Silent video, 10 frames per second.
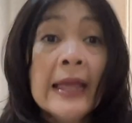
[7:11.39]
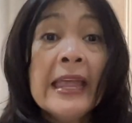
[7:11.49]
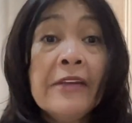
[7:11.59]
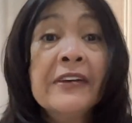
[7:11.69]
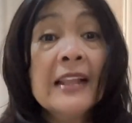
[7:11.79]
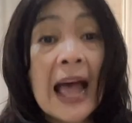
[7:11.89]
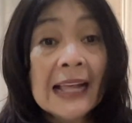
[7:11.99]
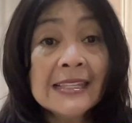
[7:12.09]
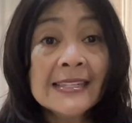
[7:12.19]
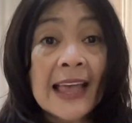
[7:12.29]
If an
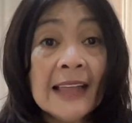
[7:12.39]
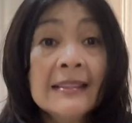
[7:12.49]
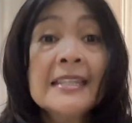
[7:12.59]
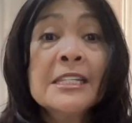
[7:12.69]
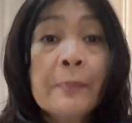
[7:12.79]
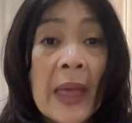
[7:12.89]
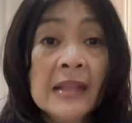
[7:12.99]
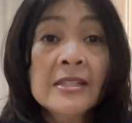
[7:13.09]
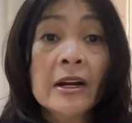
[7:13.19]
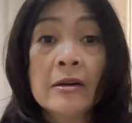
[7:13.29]
ad set
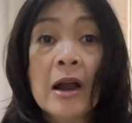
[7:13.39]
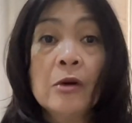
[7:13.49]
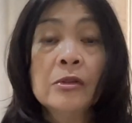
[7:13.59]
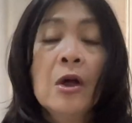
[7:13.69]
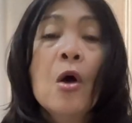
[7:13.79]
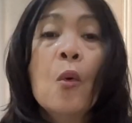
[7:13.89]
spends around